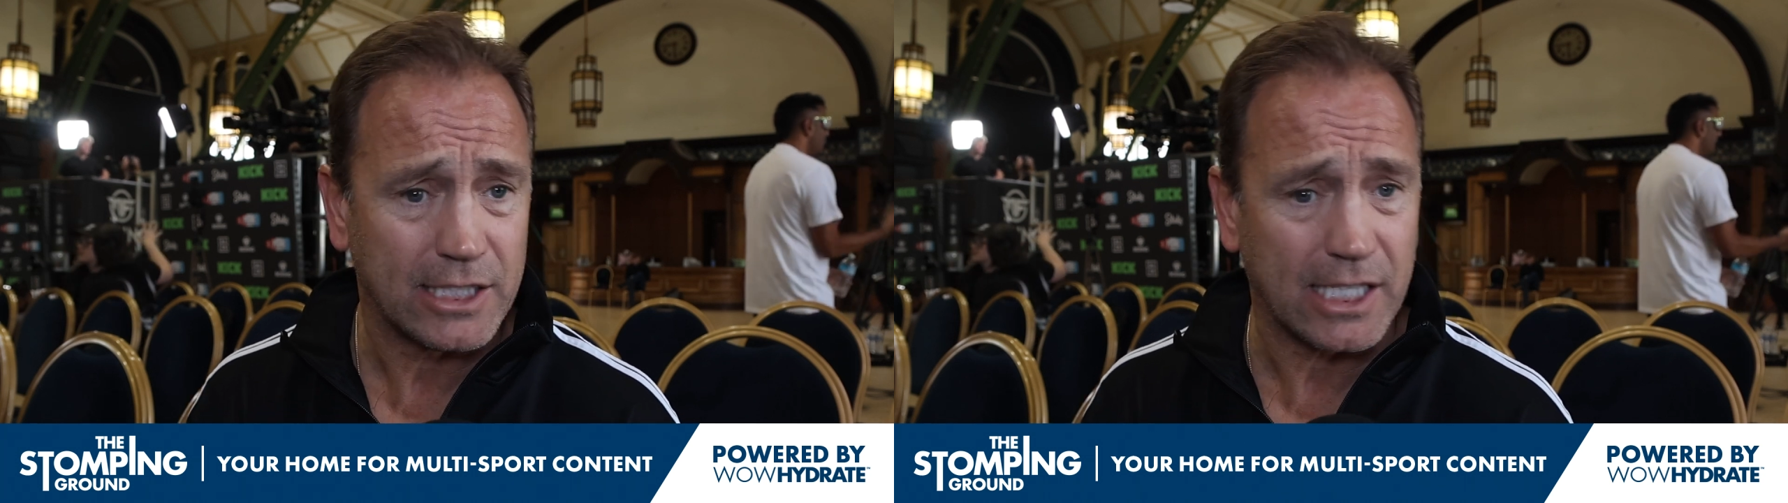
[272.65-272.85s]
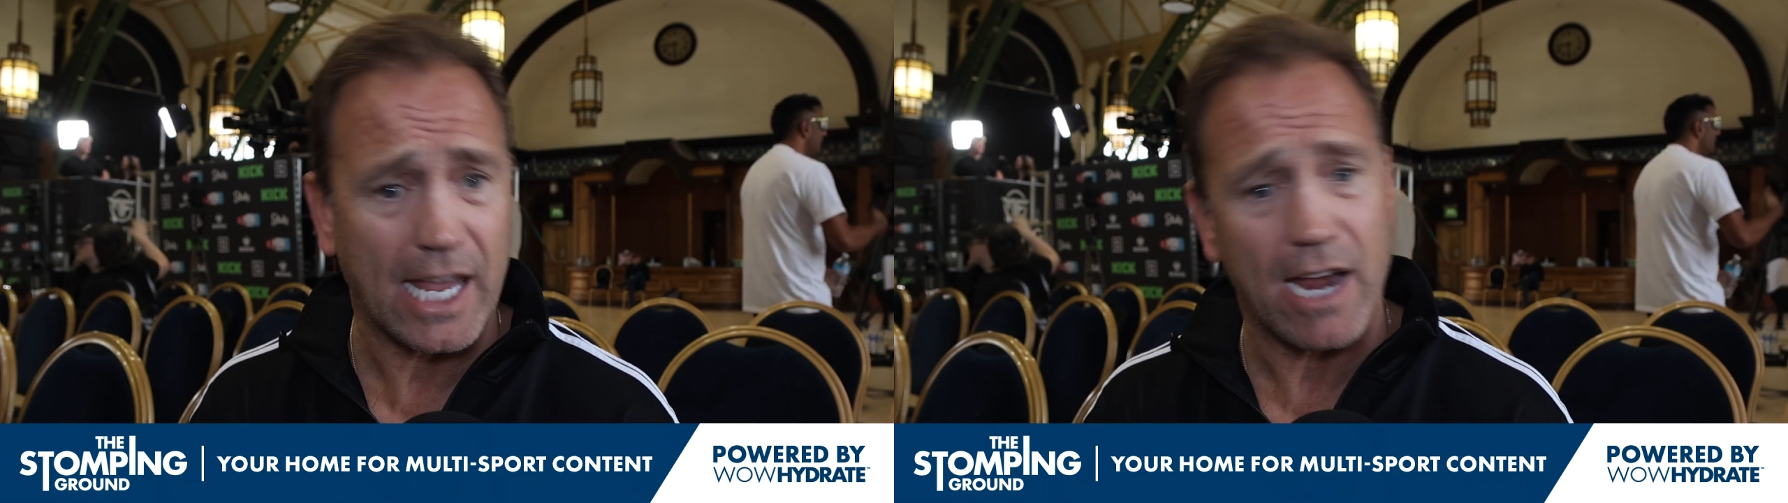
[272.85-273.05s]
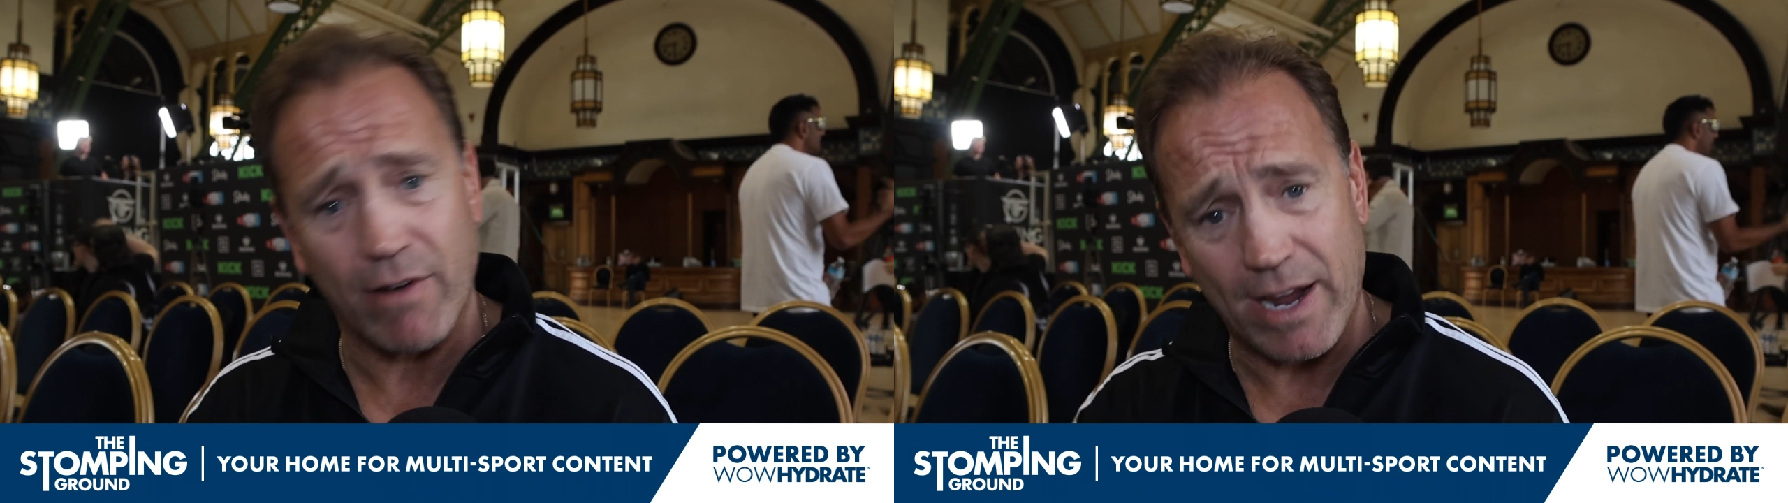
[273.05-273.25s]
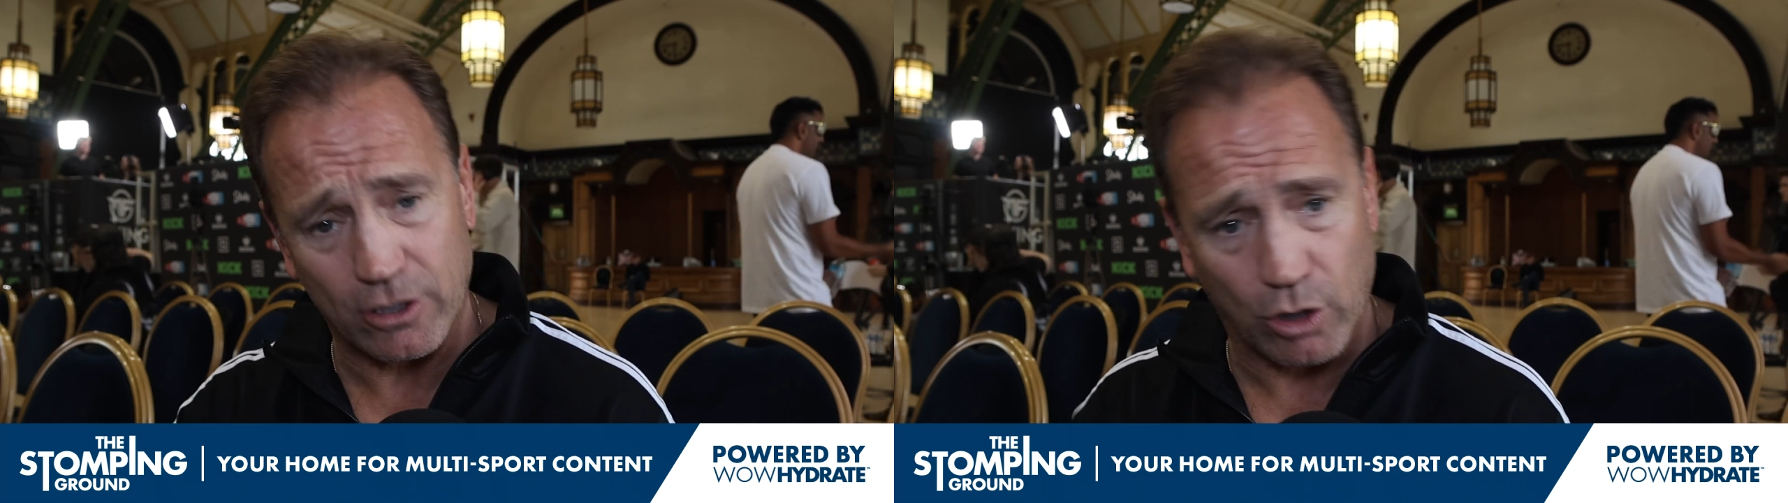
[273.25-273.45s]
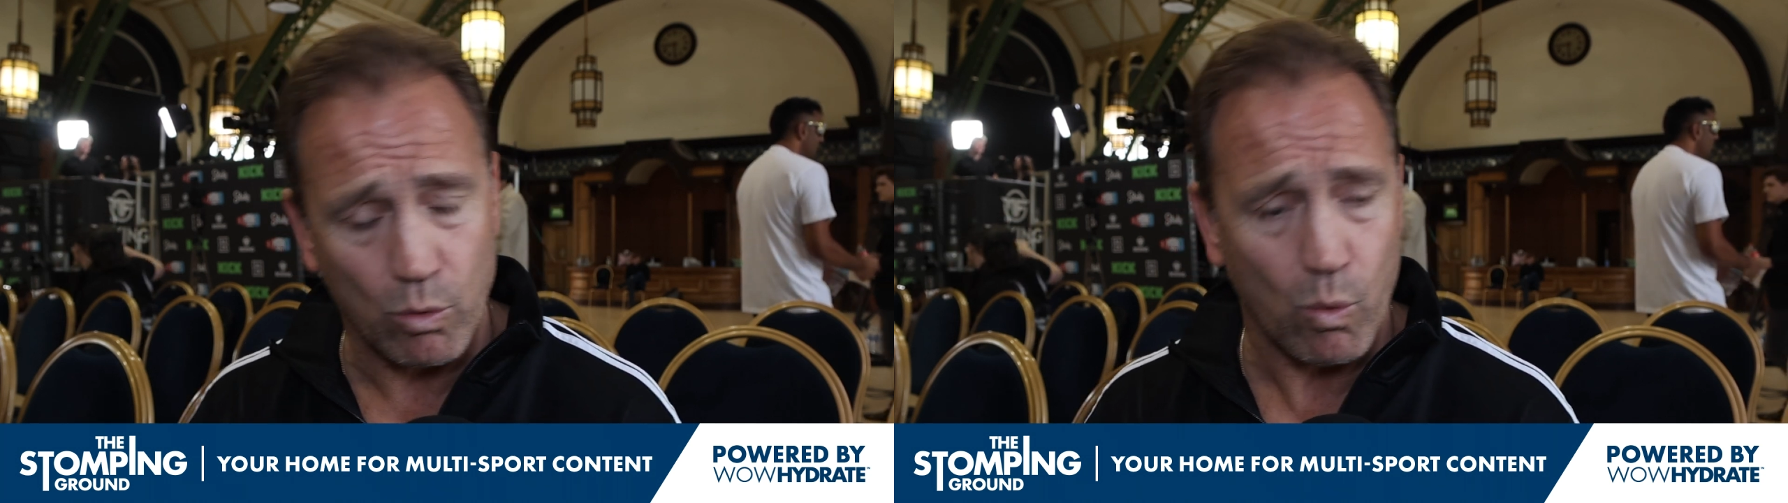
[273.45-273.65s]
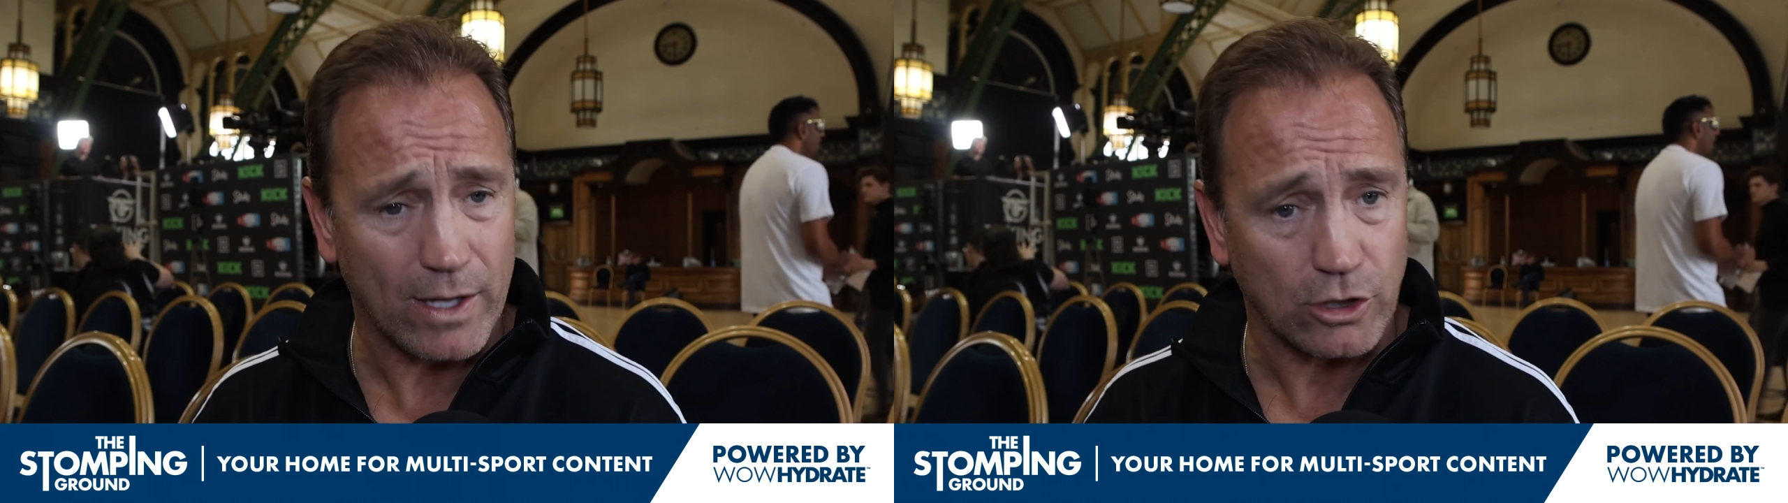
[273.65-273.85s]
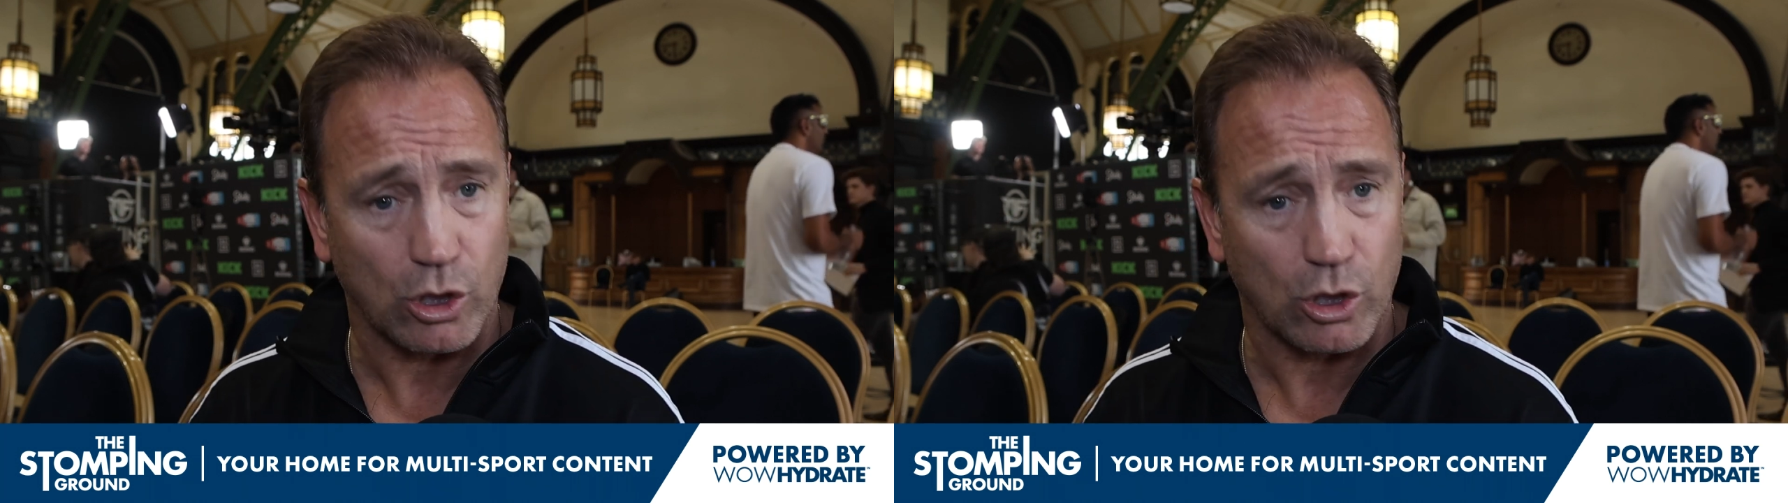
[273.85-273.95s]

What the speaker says: and do 1,